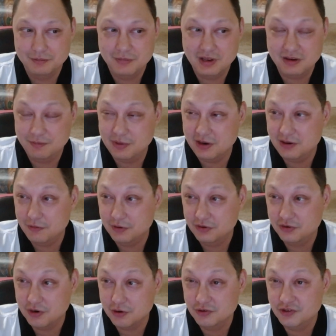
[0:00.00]
especially with
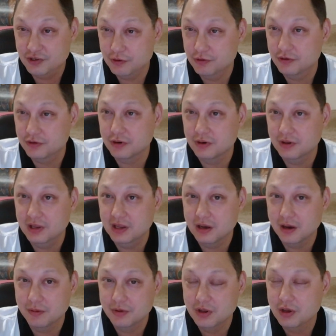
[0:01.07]
Joe Shuster,
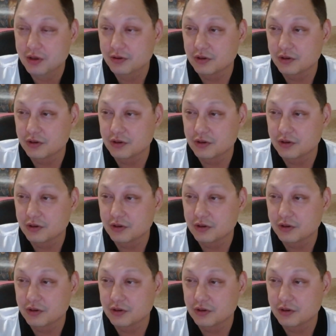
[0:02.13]
the